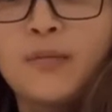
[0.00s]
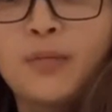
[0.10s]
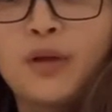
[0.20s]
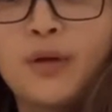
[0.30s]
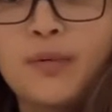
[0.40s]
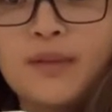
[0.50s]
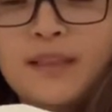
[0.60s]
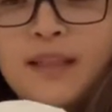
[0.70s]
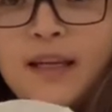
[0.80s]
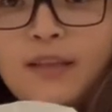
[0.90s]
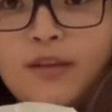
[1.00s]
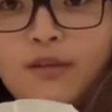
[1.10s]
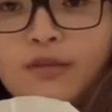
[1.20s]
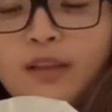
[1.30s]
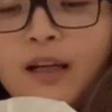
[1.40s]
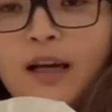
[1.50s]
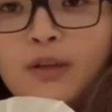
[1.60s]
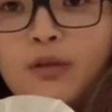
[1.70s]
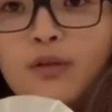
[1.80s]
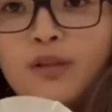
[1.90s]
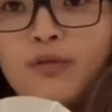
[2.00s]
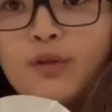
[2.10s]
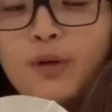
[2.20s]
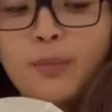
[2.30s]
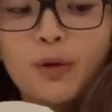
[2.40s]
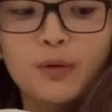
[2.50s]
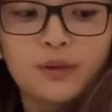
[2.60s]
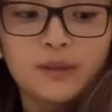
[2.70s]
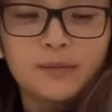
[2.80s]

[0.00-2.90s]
proper size of the cartouche for your pot.